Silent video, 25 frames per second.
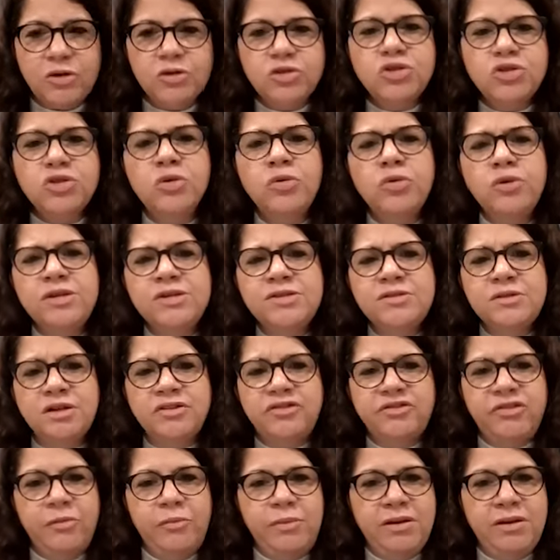to who is
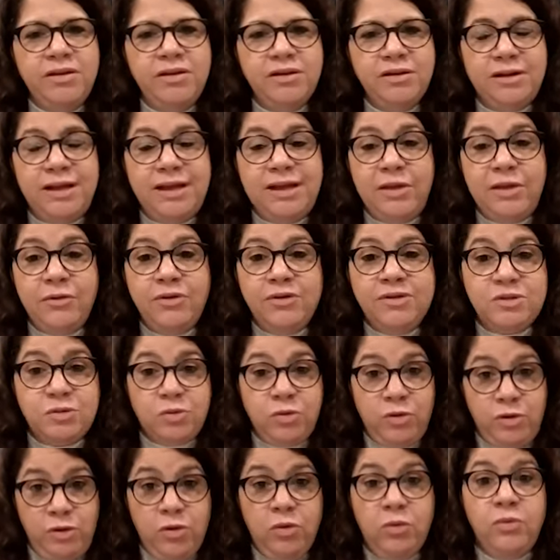not familiar like what's
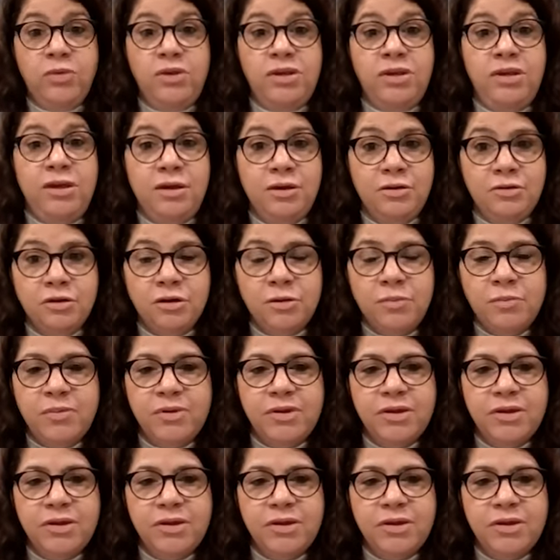going on in Europe,